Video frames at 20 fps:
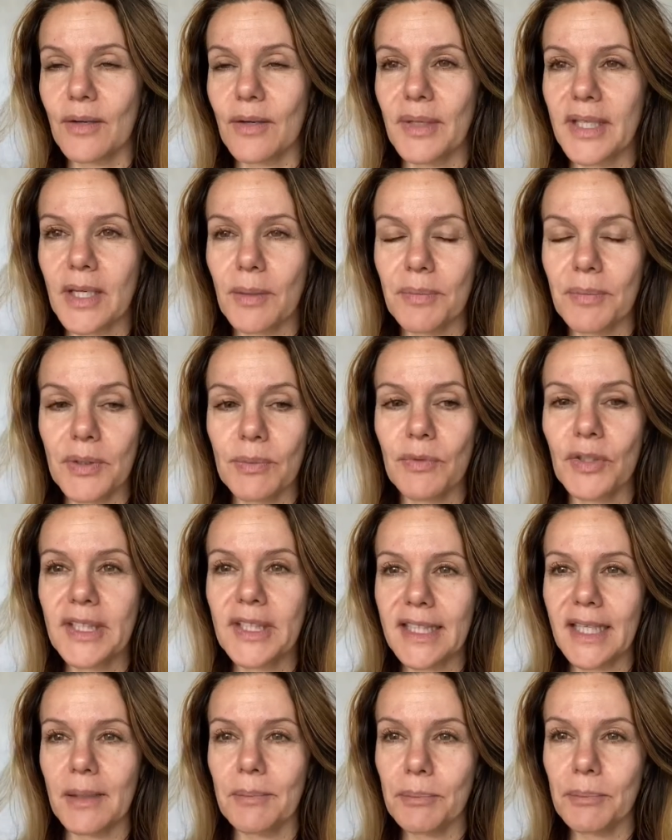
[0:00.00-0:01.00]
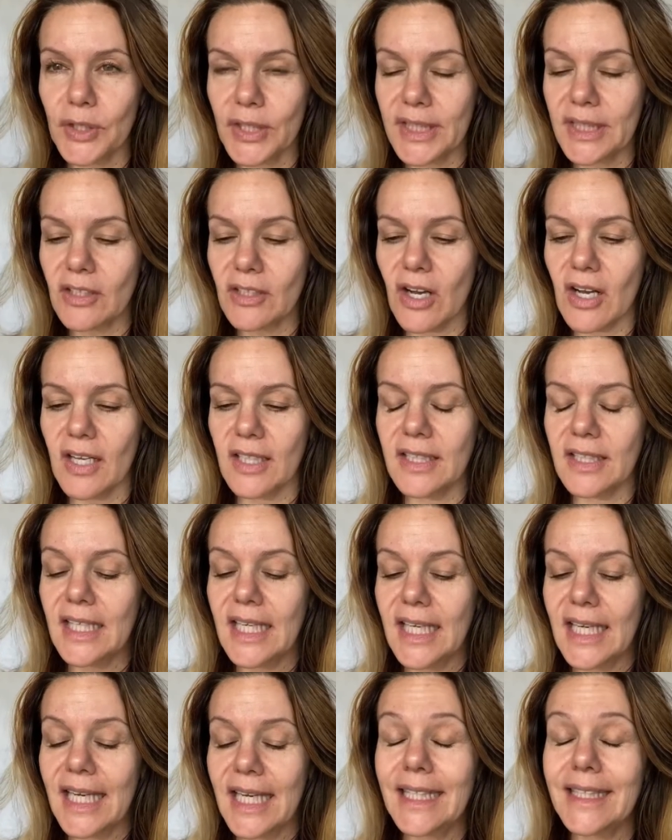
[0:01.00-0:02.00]
wake up in the morning, I put it on.
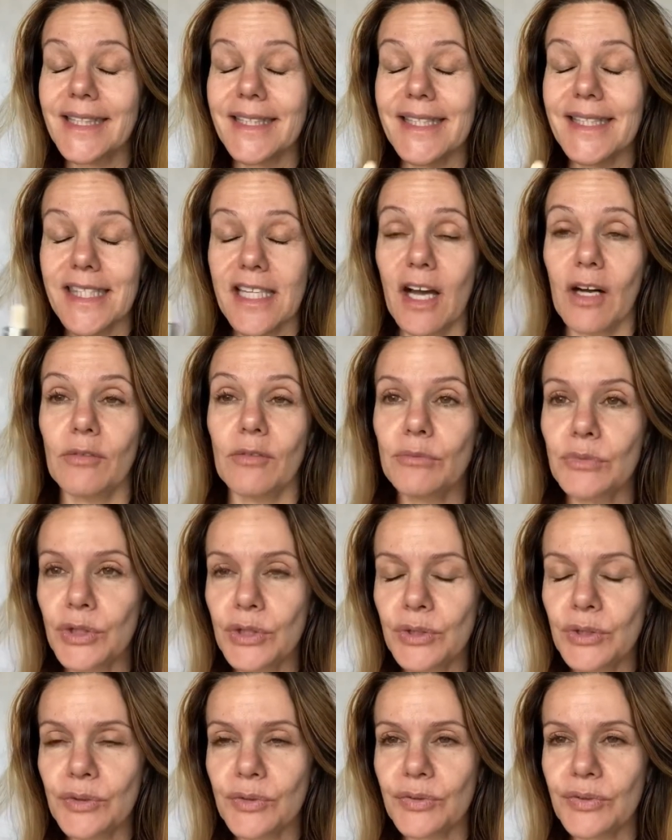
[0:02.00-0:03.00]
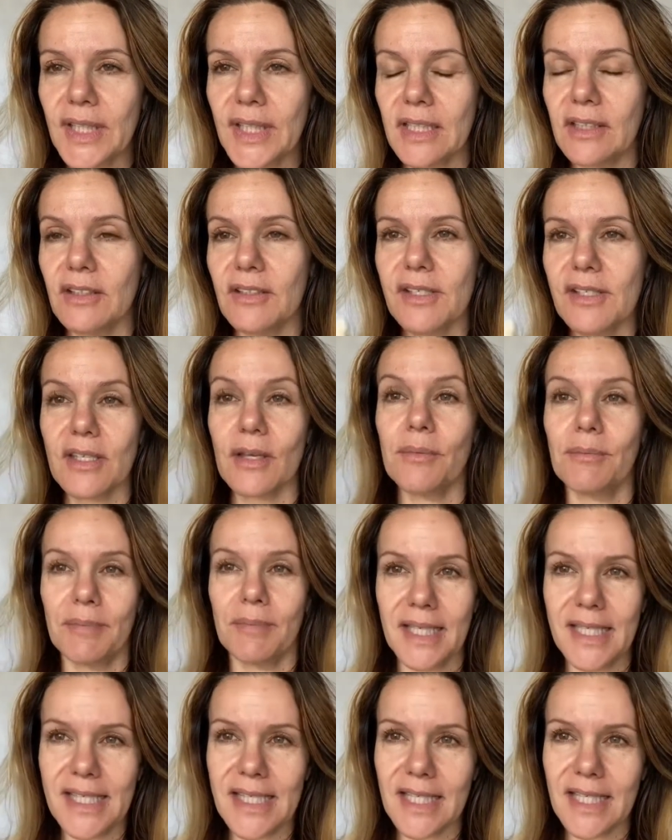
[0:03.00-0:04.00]
It does not move. It looks
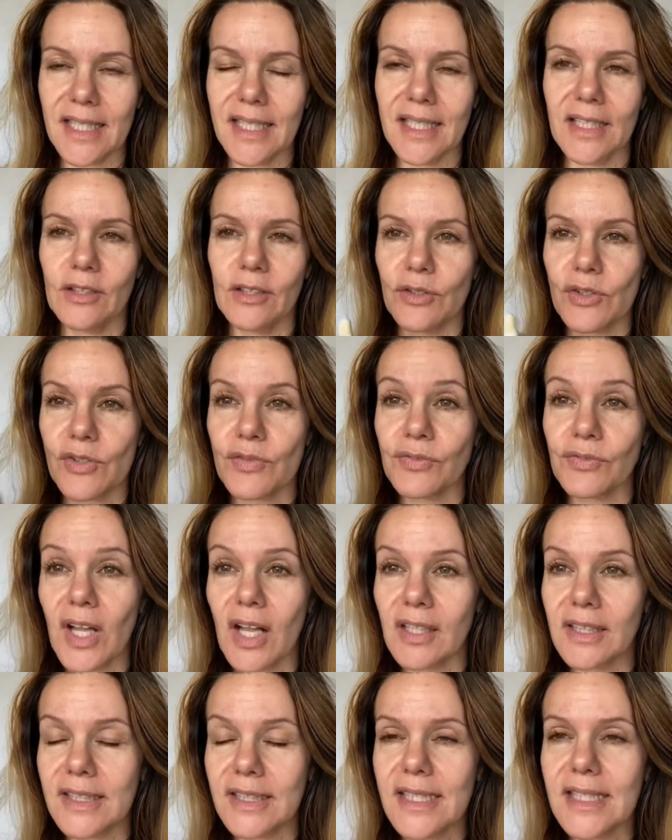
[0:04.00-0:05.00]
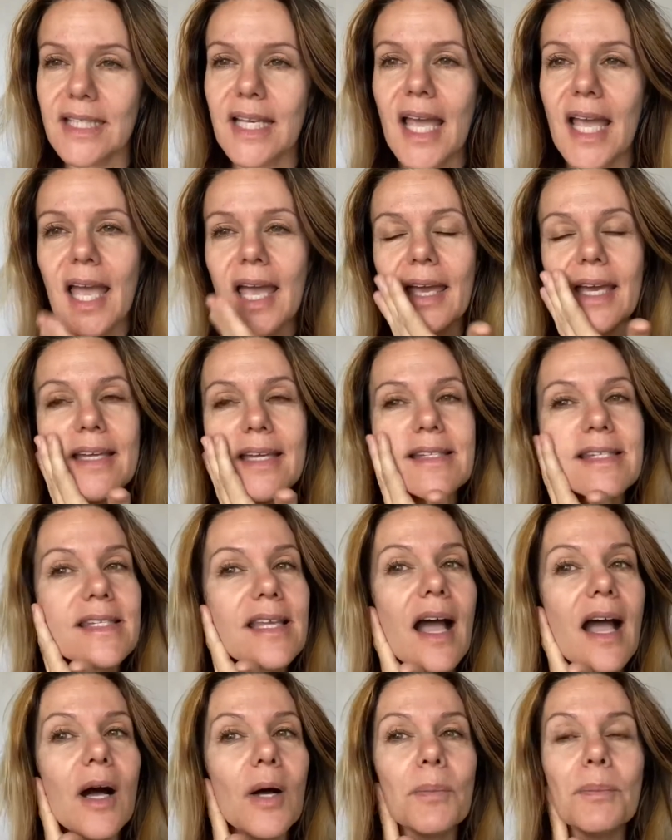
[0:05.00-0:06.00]
amazing. It looks flawless. It's
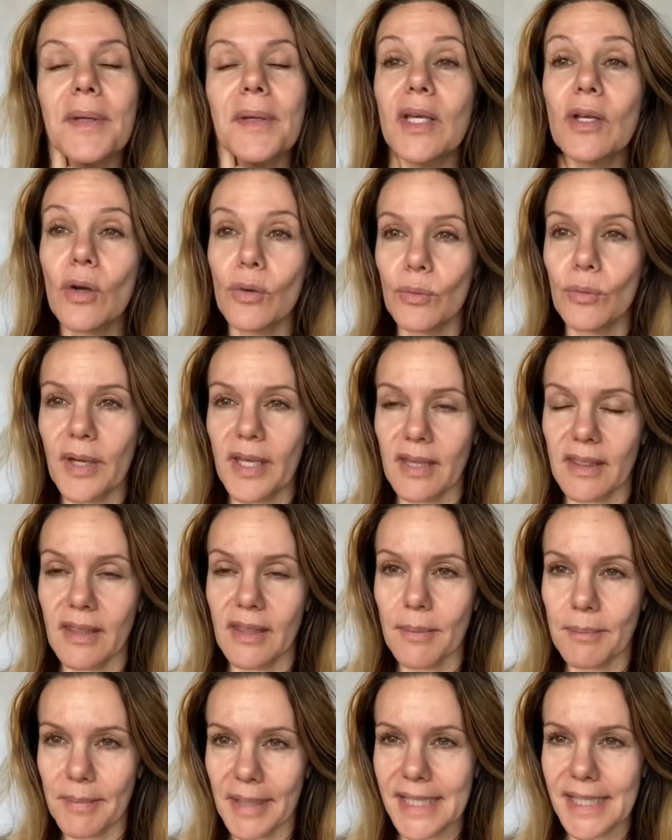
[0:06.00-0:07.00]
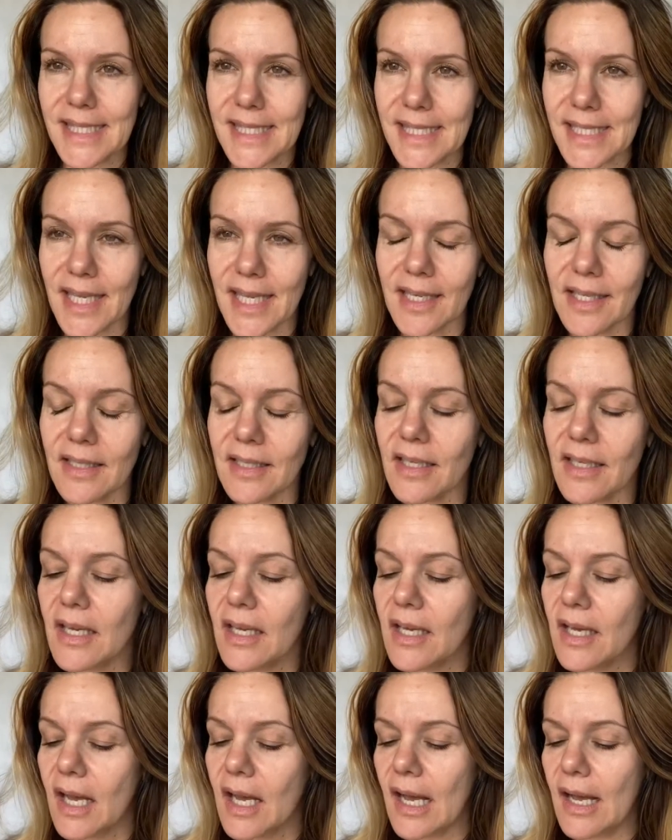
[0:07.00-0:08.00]
helping with my skin.
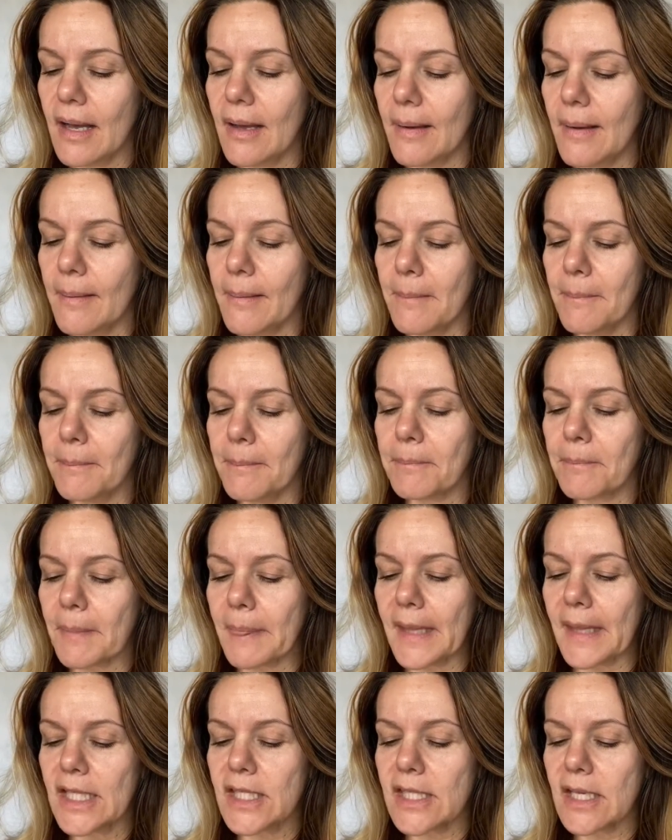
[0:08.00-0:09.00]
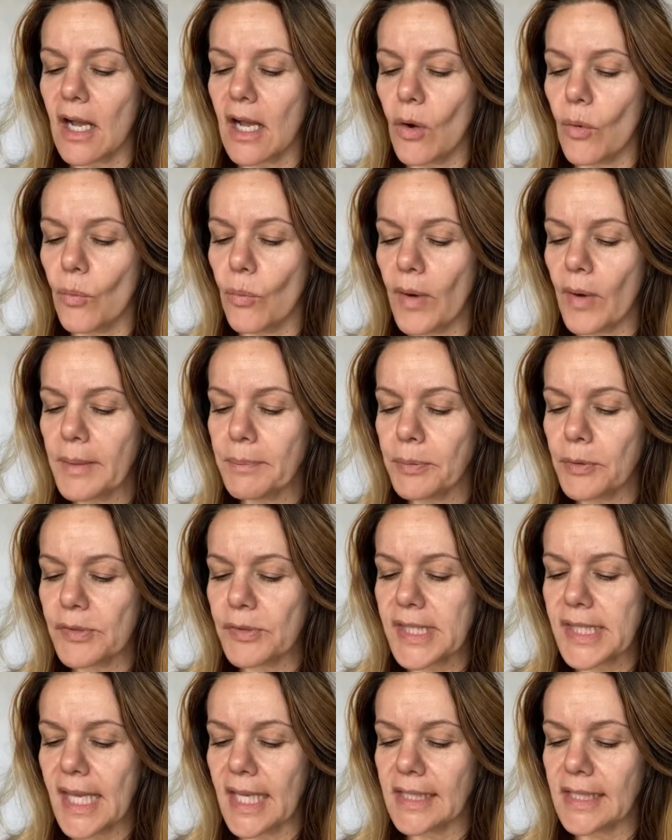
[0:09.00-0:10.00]
Um, it's got
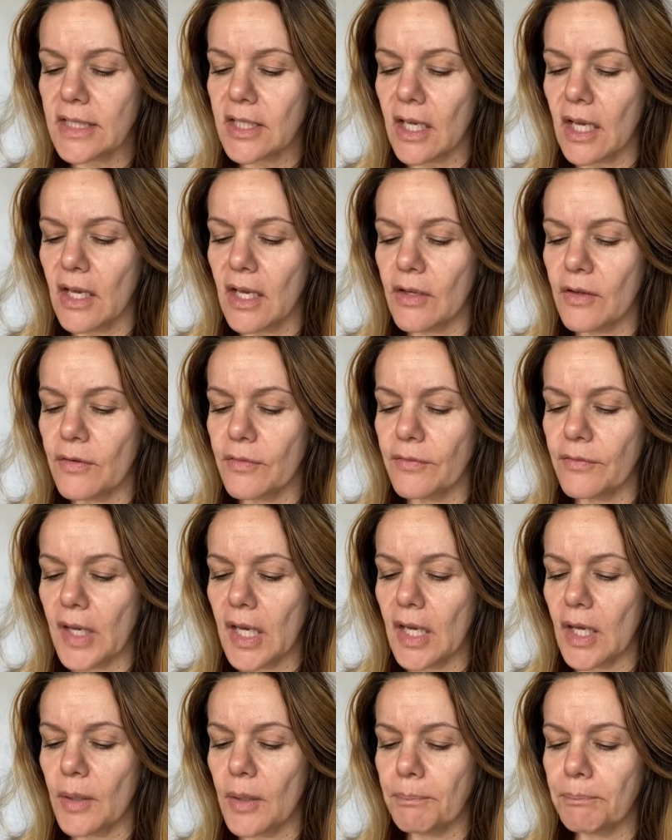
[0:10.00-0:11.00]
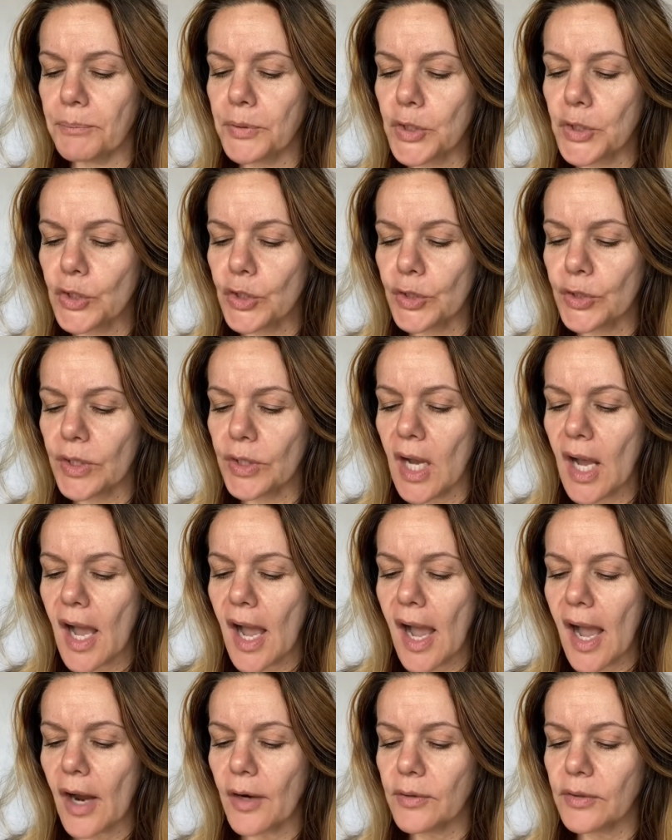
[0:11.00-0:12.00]
1% of uh, pure
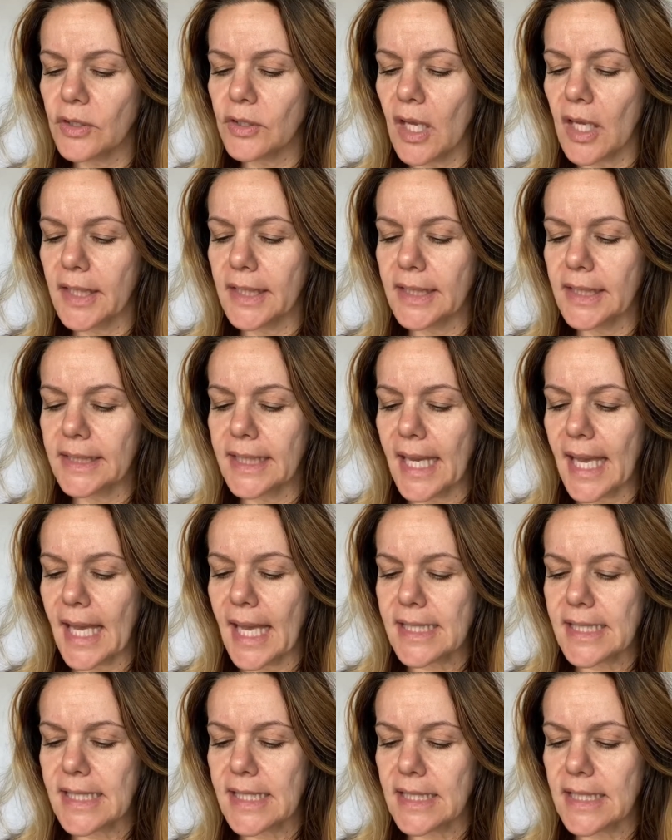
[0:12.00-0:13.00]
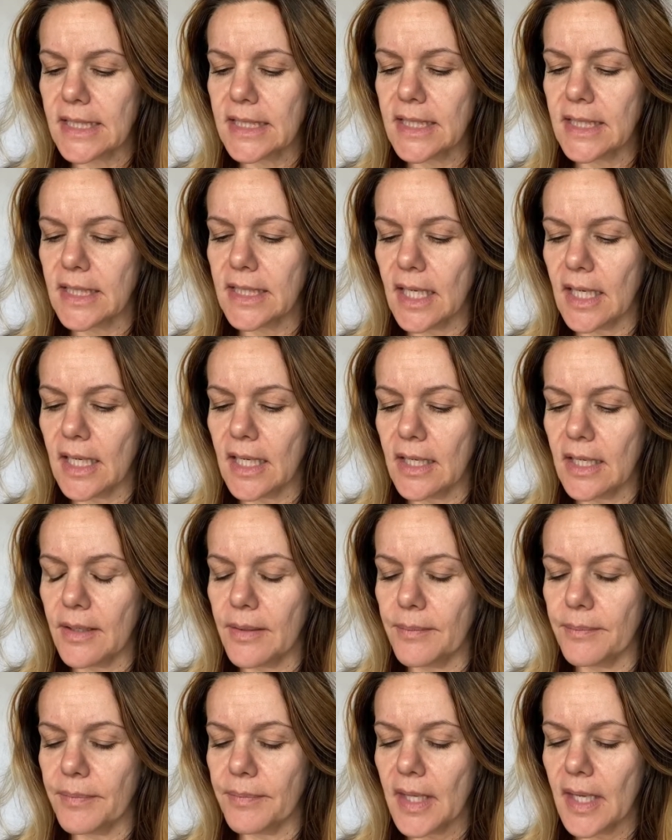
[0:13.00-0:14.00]
hyaluronic acid.
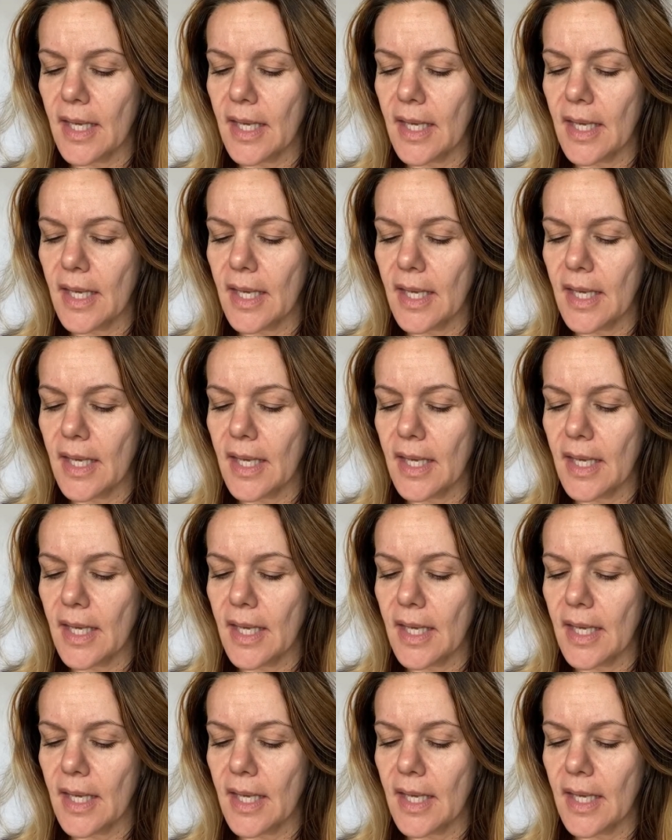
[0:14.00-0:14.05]
Um,